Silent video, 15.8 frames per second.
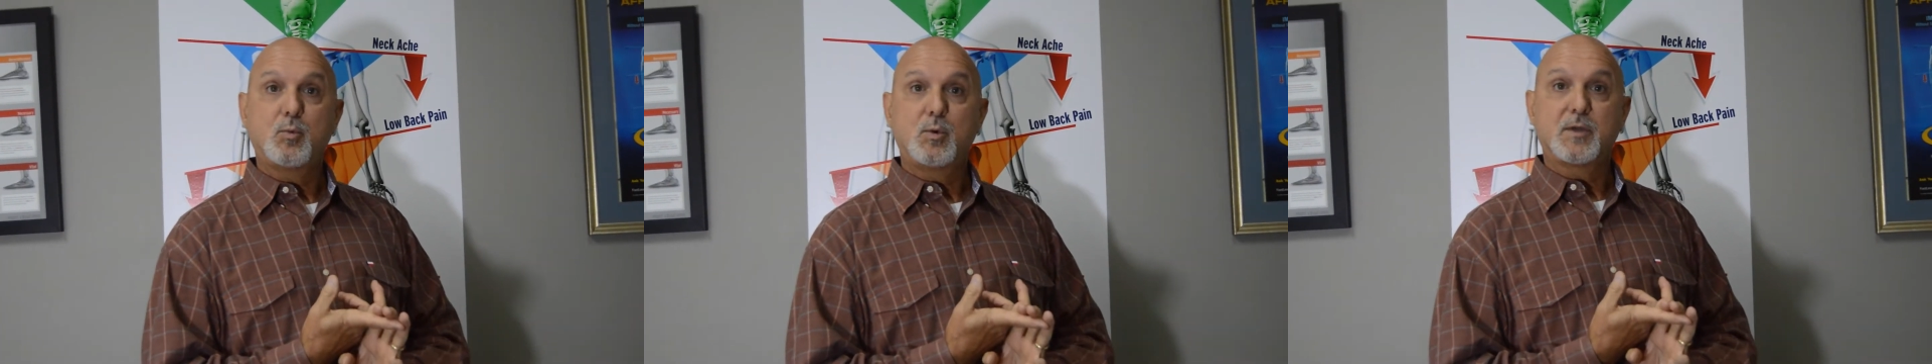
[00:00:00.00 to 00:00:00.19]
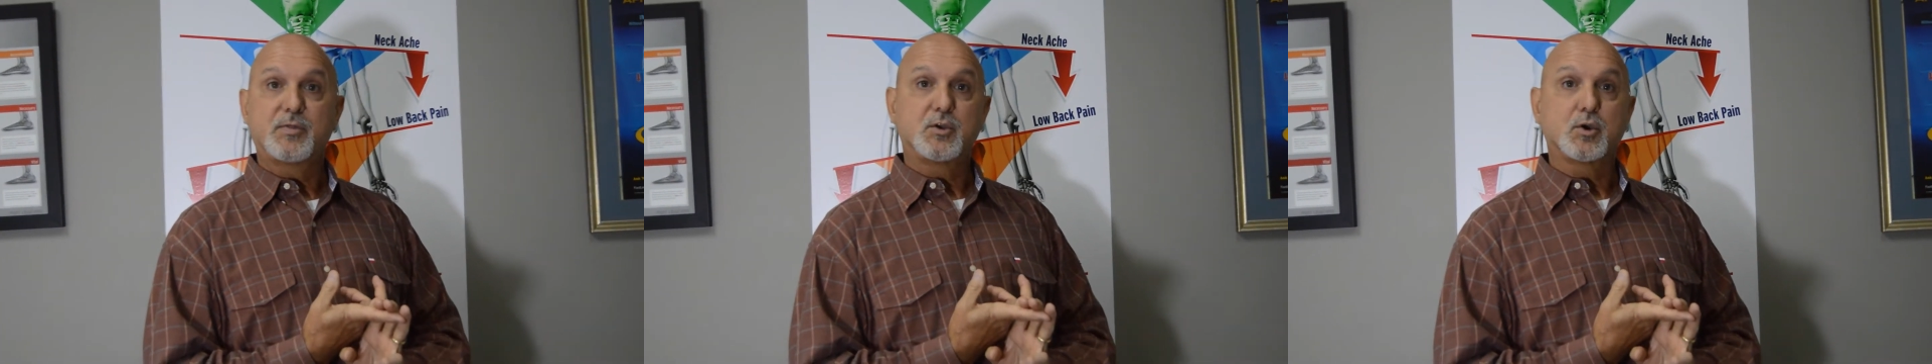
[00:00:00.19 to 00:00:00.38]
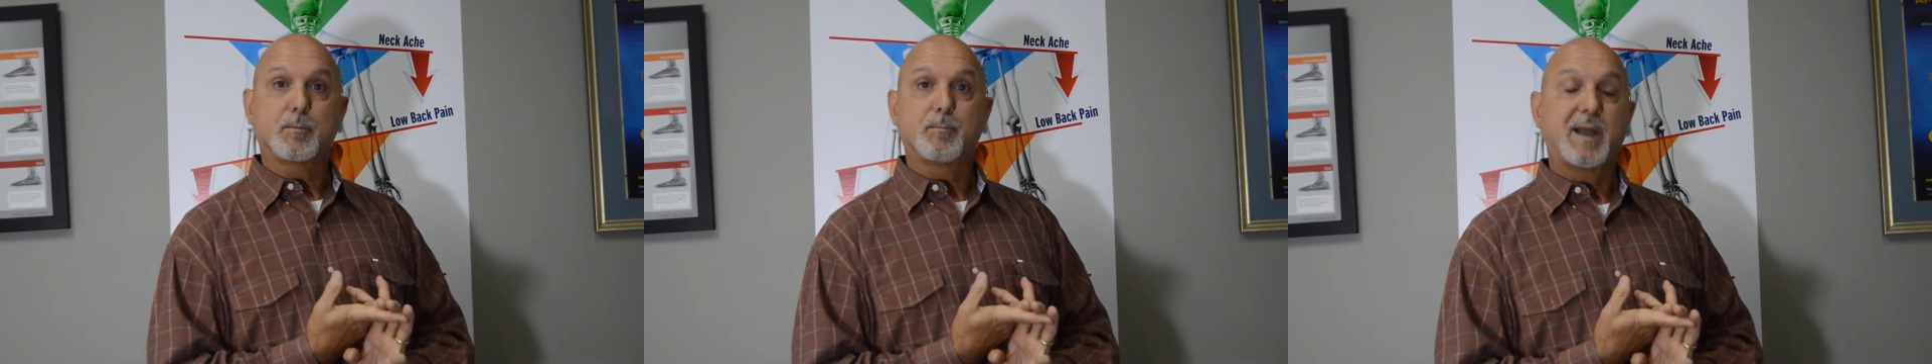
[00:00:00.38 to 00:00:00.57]

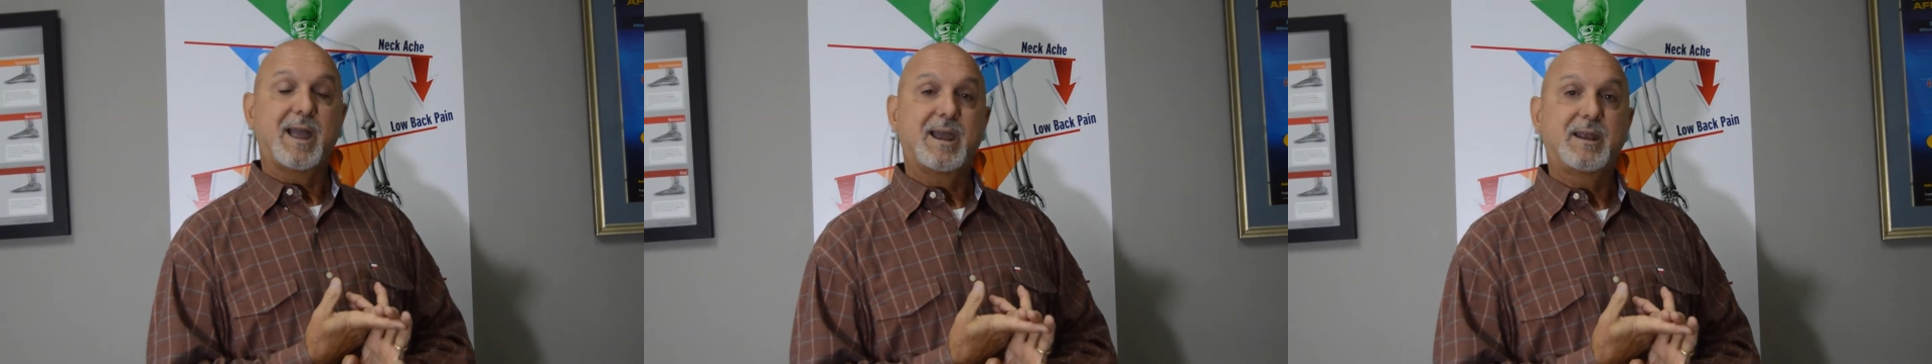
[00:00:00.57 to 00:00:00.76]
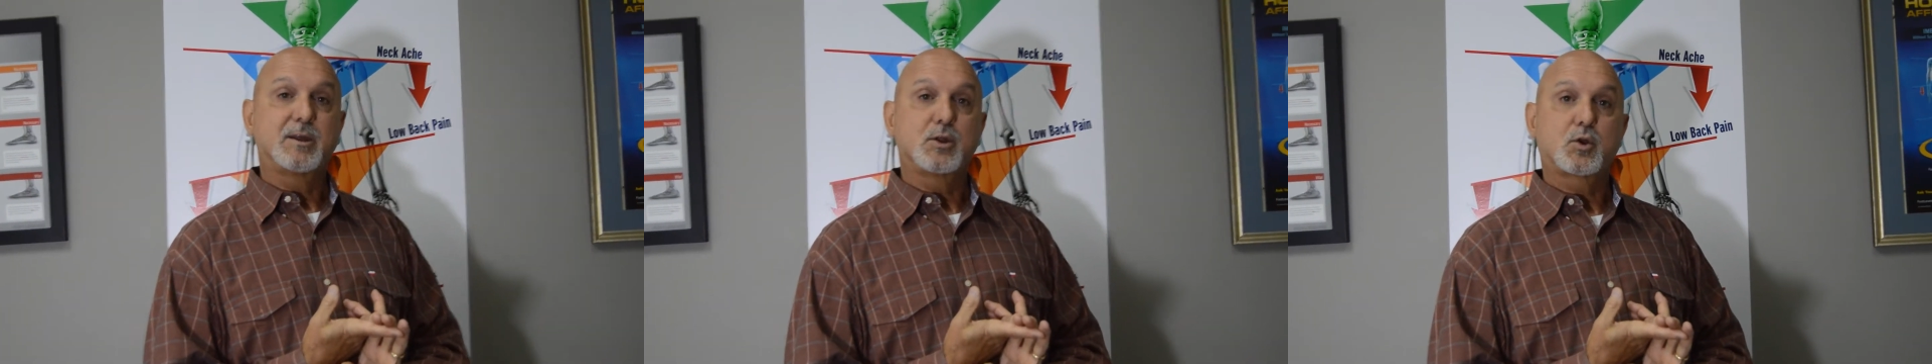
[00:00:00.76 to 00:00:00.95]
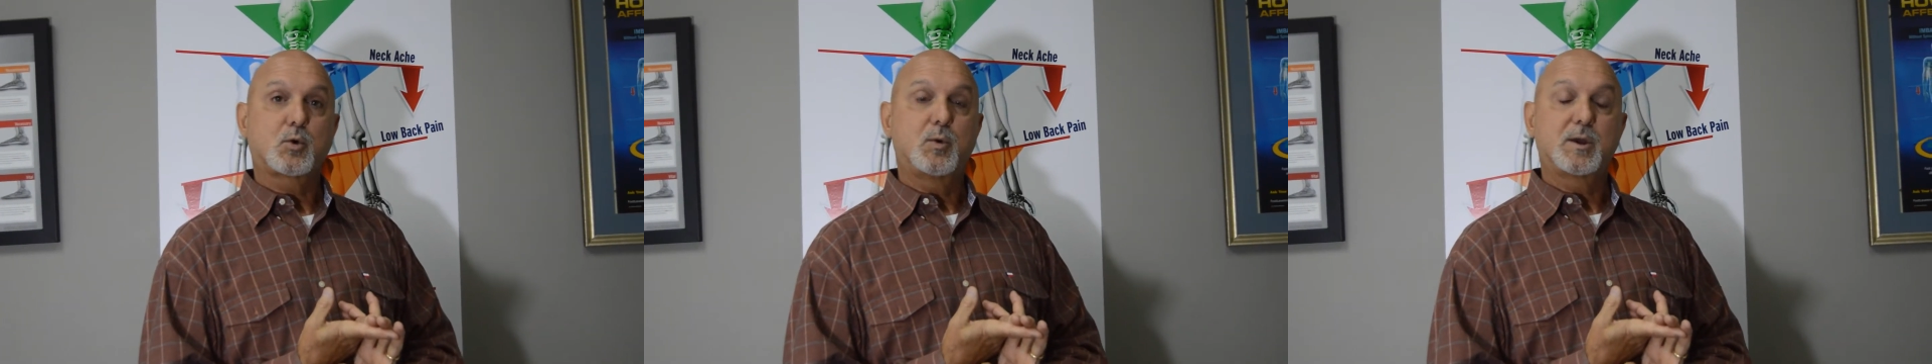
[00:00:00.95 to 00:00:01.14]
with your pain
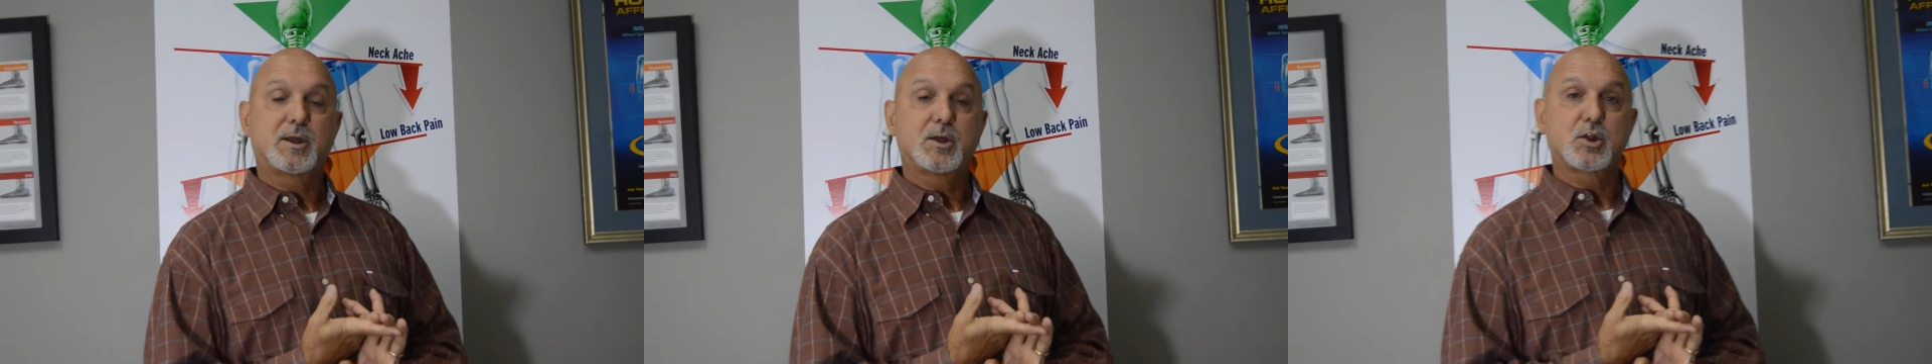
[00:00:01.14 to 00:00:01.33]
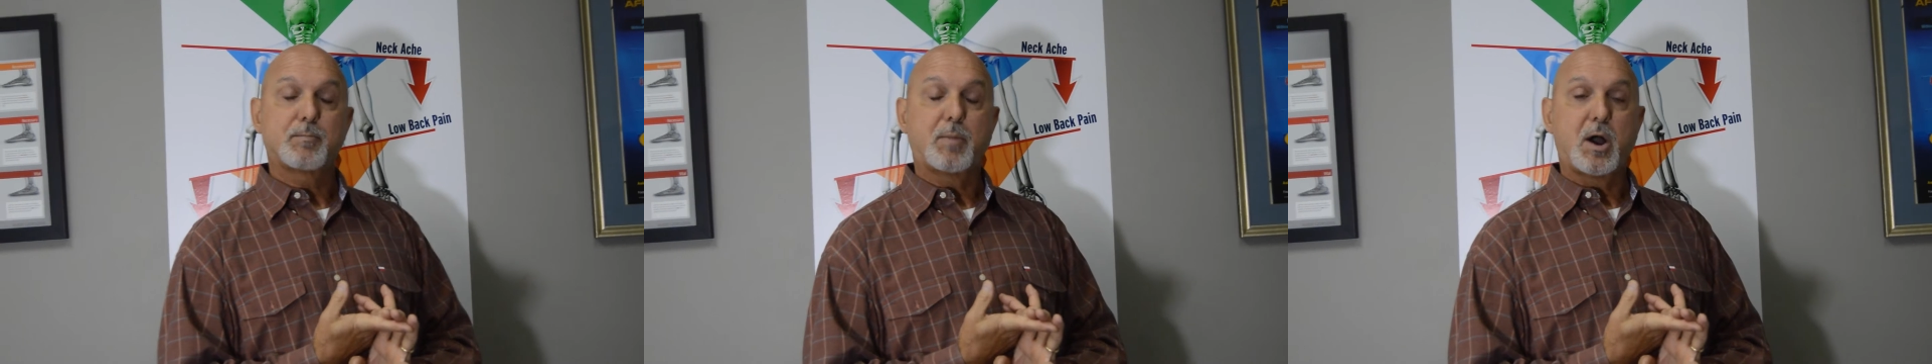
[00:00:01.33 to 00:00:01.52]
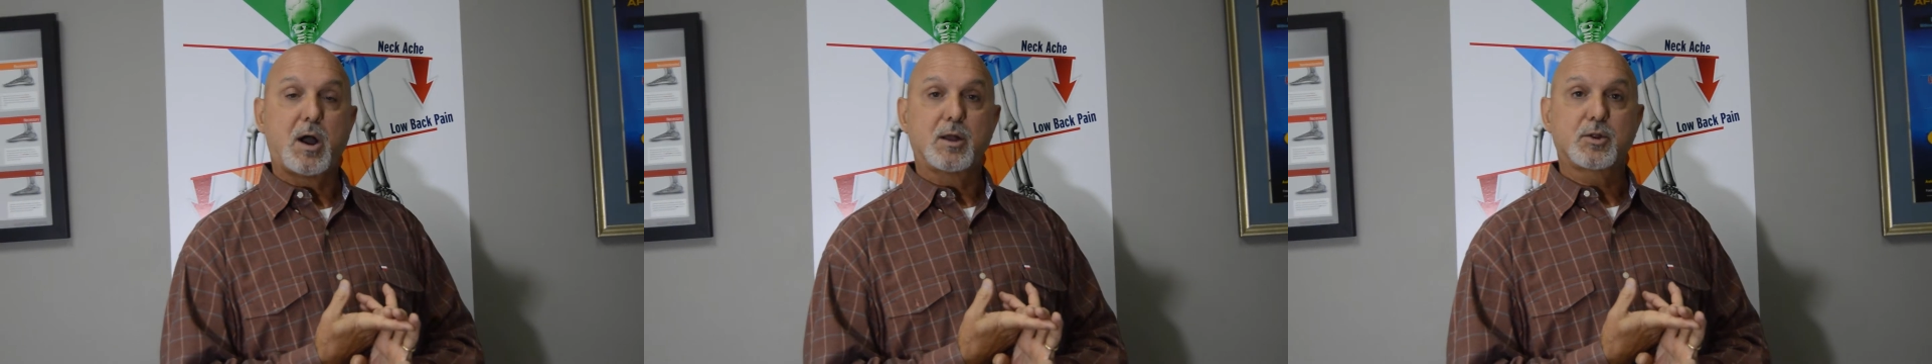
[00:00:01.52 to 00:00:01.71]
as quick as
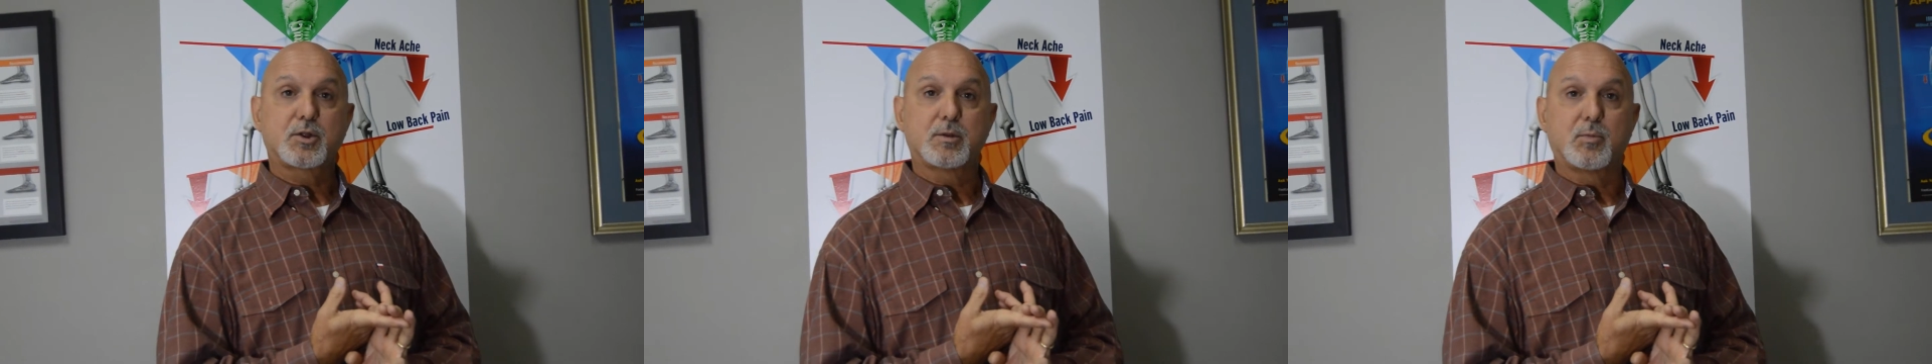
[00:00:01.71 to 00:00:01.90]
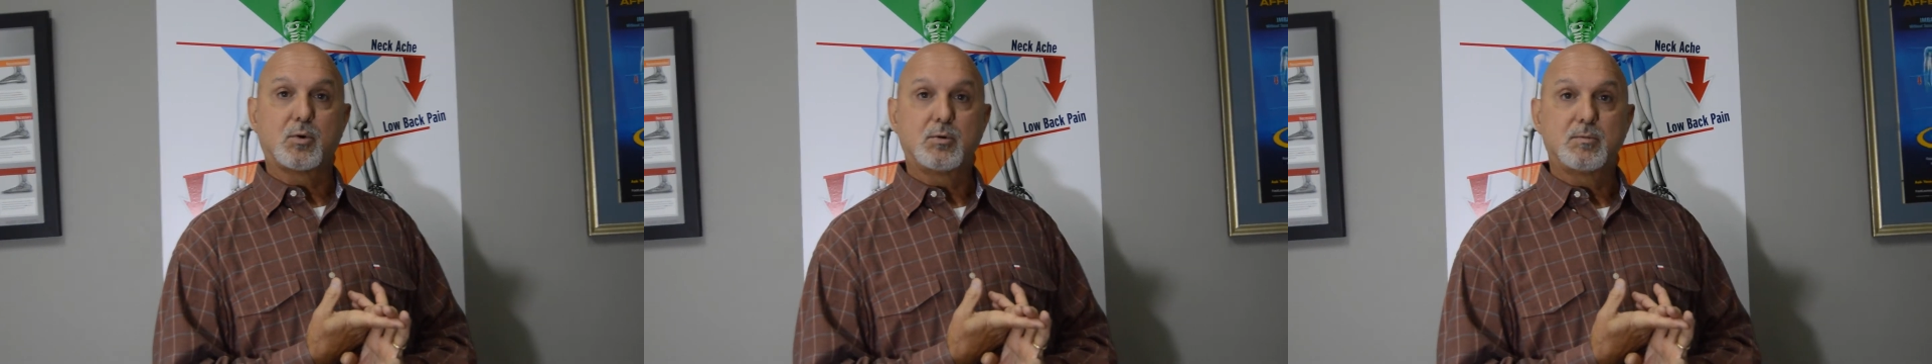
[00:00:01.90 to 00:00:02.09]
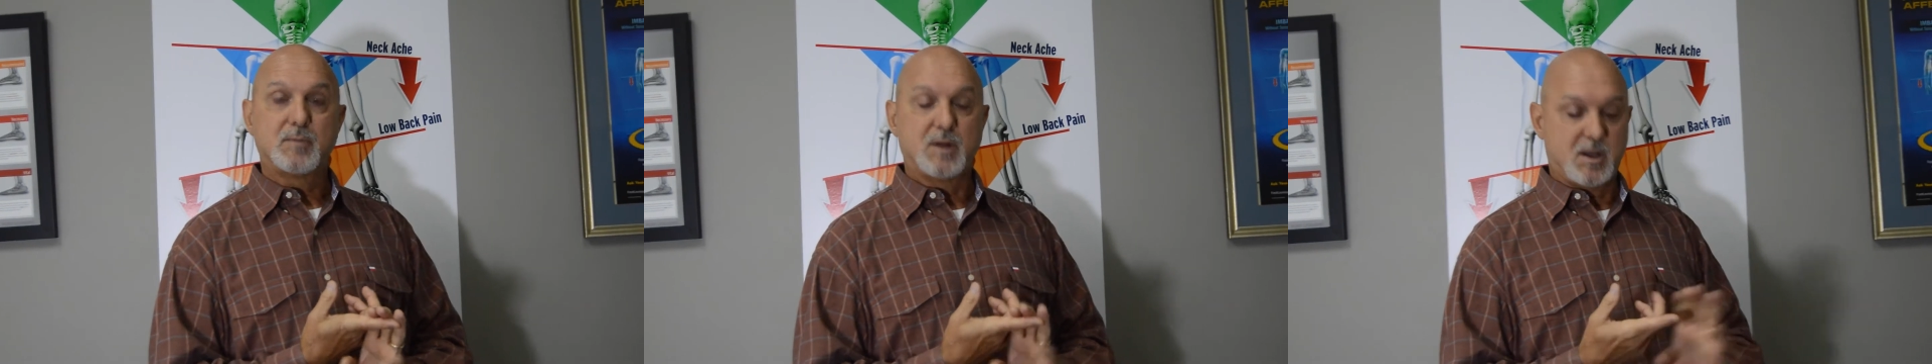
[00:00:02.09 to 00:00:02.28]

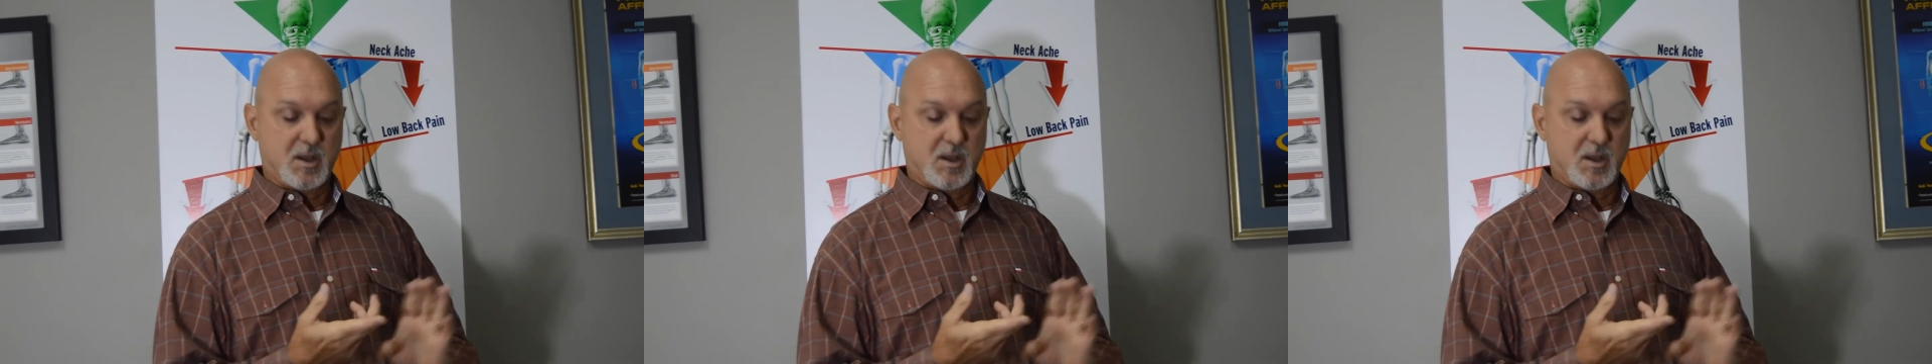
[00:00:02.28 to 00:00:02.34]
possible.